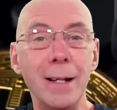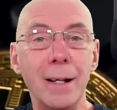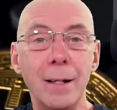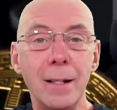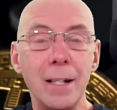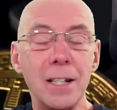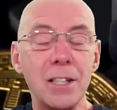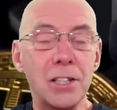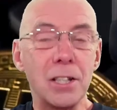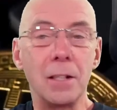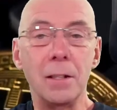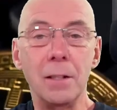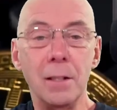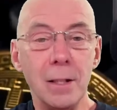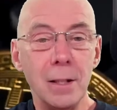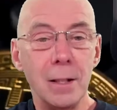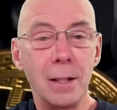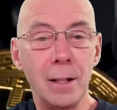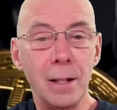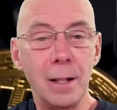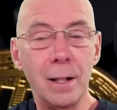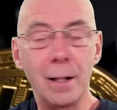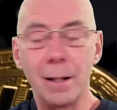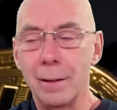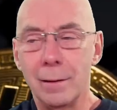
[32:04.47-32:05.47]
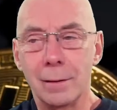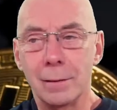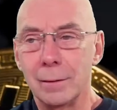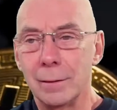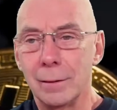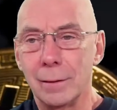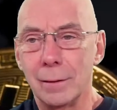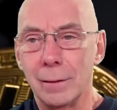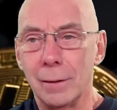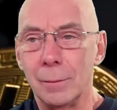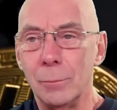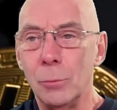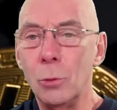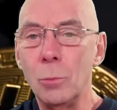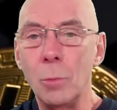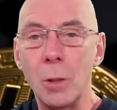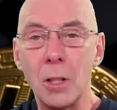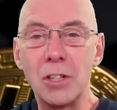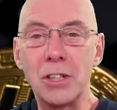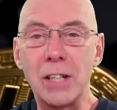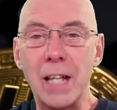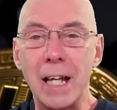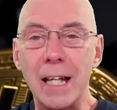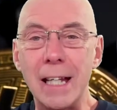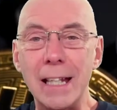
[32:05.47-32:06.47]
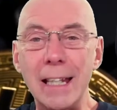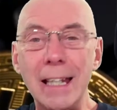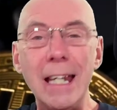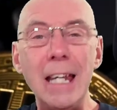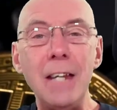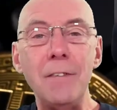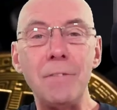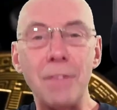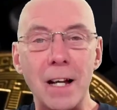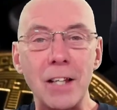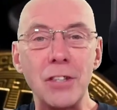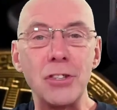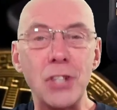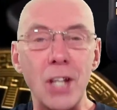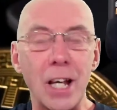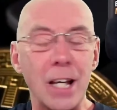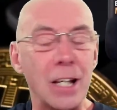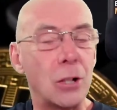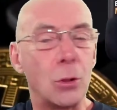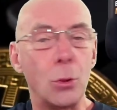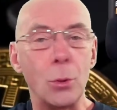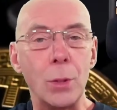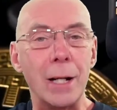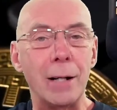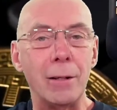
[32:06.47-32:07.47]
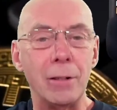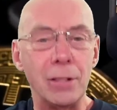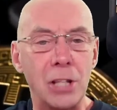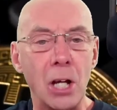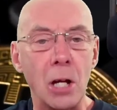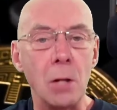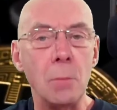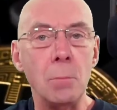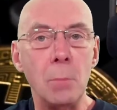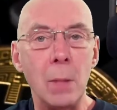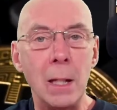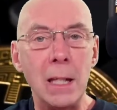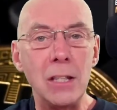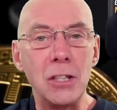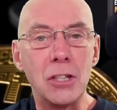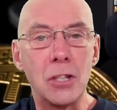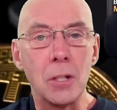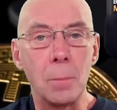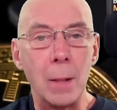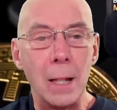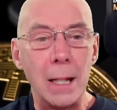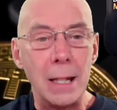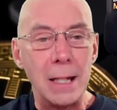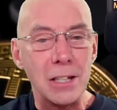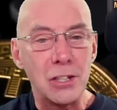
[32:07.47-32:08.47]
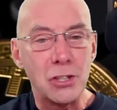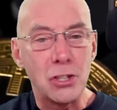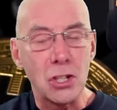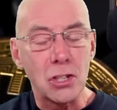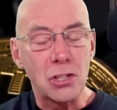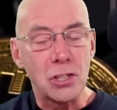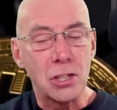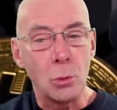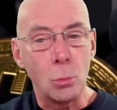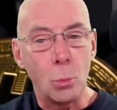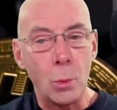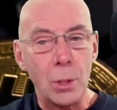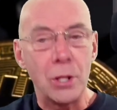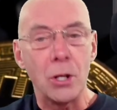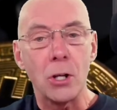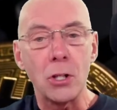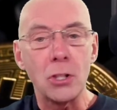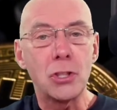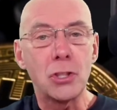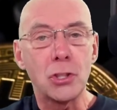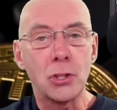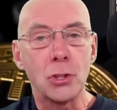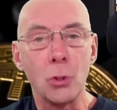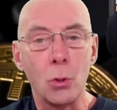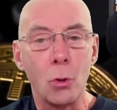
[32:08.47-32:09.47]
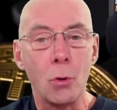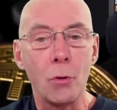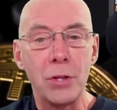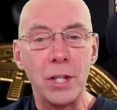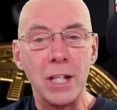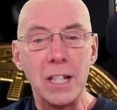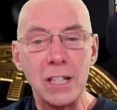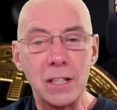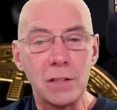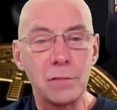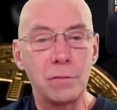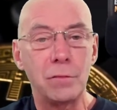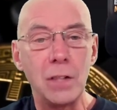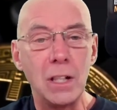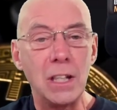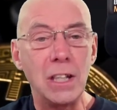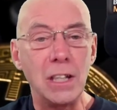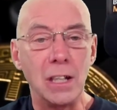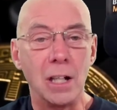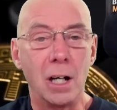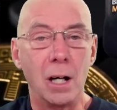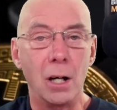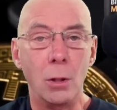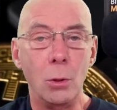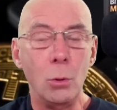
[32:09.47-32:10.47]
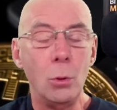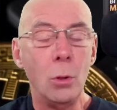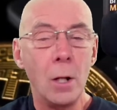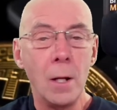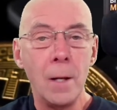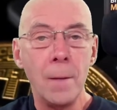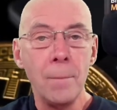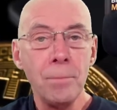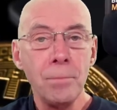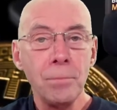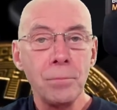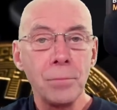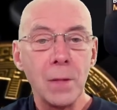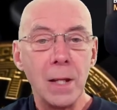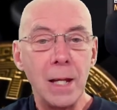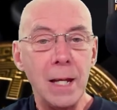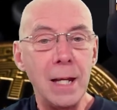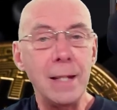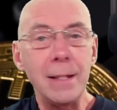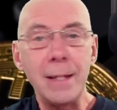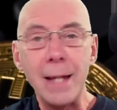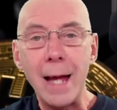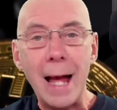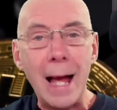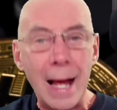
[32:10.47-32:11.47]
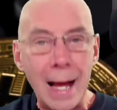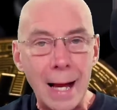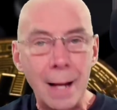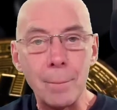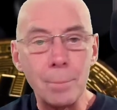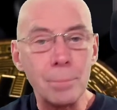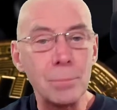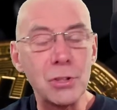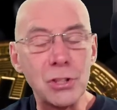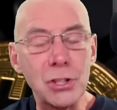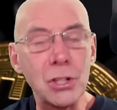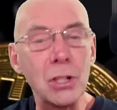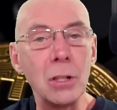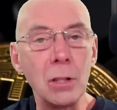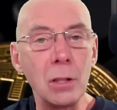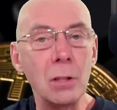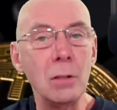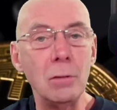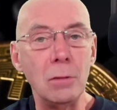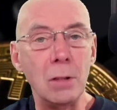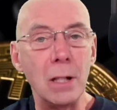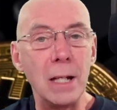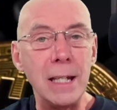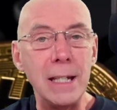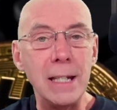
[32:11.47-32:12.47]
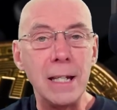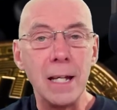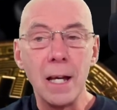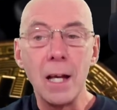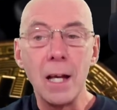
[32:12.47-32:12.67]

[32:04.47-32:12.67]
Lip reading: listen, I'm almost getting evangelical there. I don't mean to be. It's just that when I saw this video, it absolutely,